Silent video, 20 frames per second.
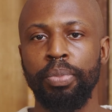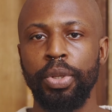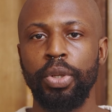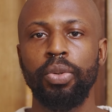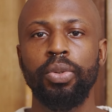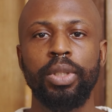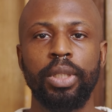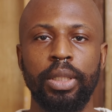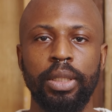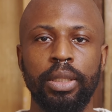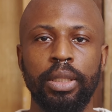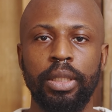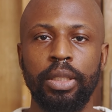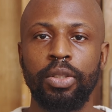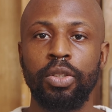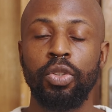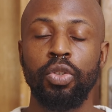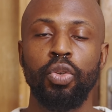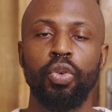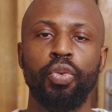building,
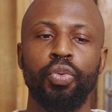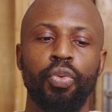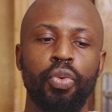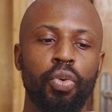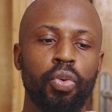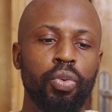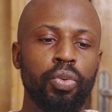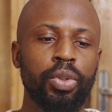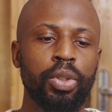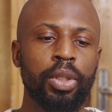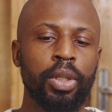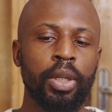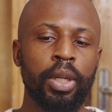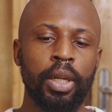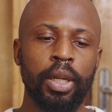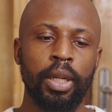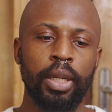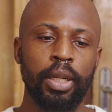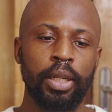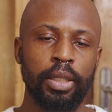this new road,
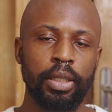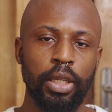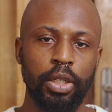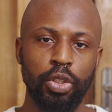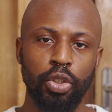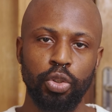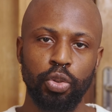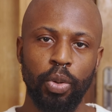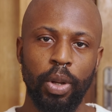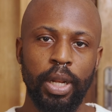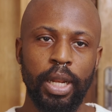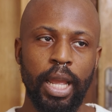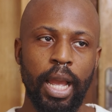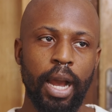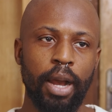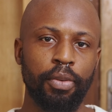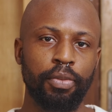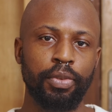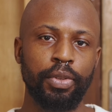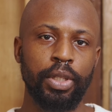they usually
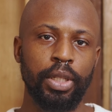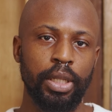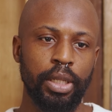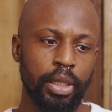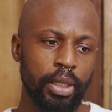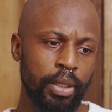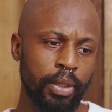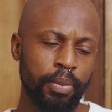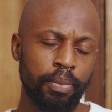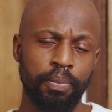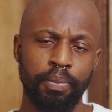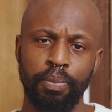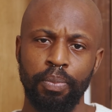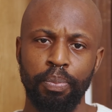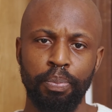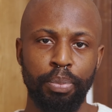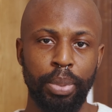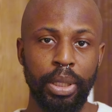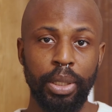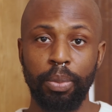have the
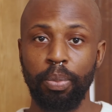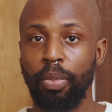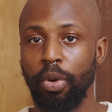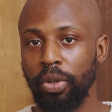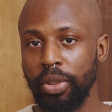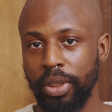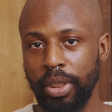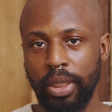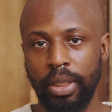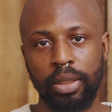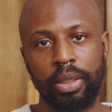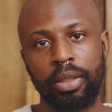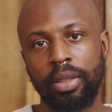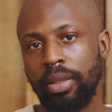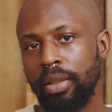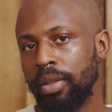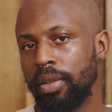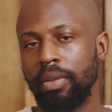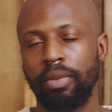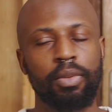big budget,
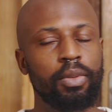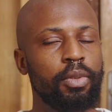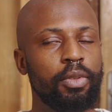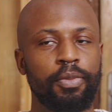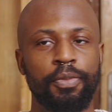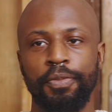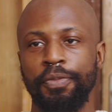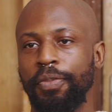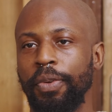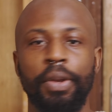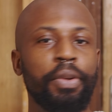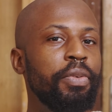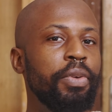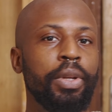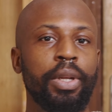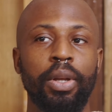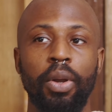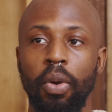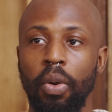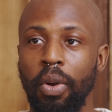
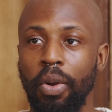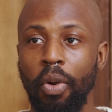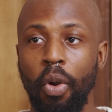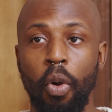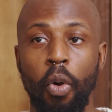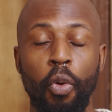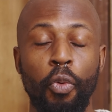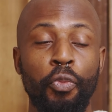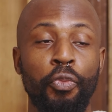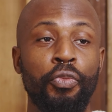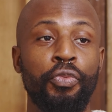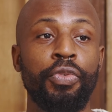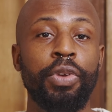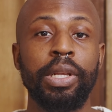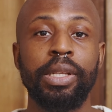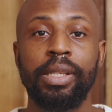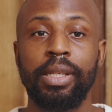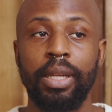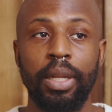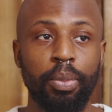very
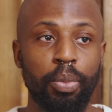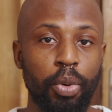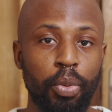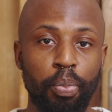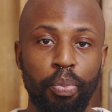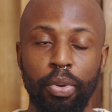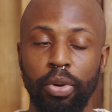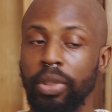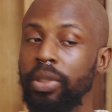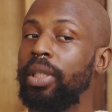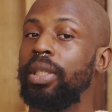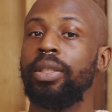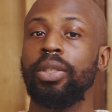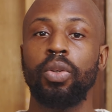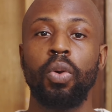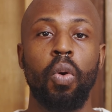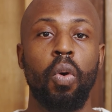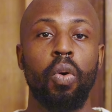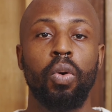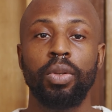unreasonable
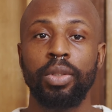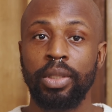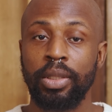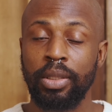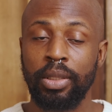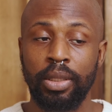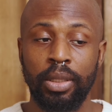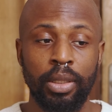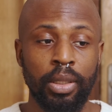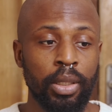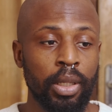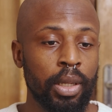budget cost.